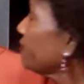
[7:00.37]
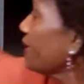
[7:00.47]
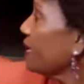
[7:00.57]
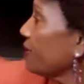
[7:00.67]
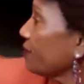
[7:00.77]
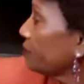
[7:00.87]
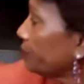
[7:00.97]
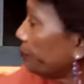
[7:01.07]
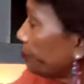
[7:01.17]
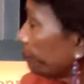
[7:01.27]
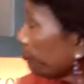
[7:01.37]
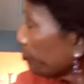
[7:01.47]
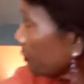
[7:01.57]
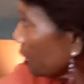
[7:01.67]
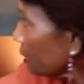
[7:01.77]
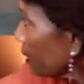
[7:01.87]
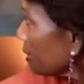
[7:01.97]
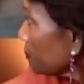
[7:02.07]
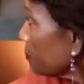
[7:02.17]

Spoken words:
there. Let's